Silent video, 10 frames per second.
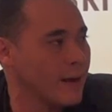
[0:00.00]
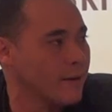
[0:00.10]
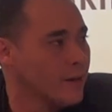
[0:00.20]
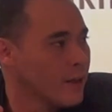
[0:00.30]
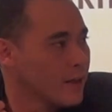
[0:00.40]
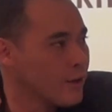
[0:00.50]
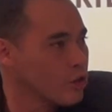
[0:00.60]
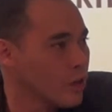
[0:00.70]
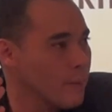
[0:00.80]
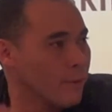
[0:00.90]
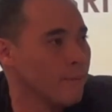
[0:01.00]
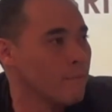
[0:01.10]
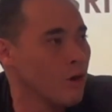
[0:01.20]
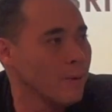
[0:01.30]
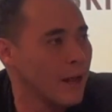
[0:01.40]
and, and so many people are
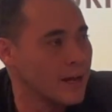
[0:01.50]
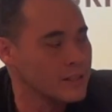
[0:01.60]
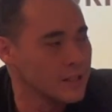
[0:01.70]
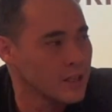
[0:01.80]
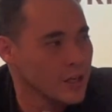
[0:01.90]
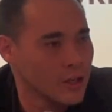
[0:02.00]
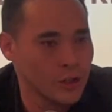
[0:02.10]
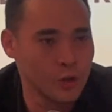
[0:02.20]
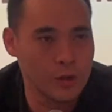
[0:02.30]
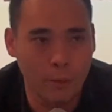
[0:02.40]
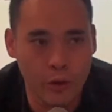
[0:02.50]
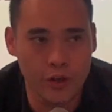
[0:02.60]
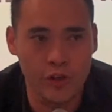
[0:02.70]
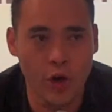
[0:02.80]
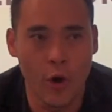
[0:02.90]
mobilizing to support the
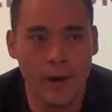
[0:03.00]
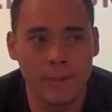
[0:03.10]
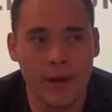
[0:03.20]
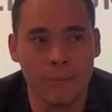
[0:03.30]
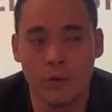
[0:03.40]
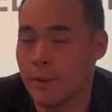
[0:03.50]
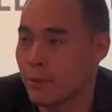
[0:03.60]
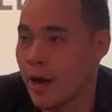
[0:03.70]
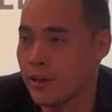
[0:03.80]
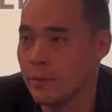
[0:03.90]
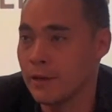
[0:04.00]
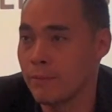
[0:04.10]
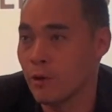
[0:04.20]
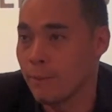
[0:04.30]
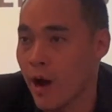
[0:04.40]
show, and I'm, and I'm really proud to be
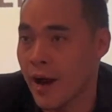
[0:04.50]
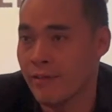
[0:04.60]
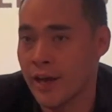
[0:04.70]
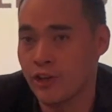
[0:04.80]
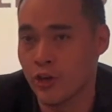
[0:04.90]
you know part of that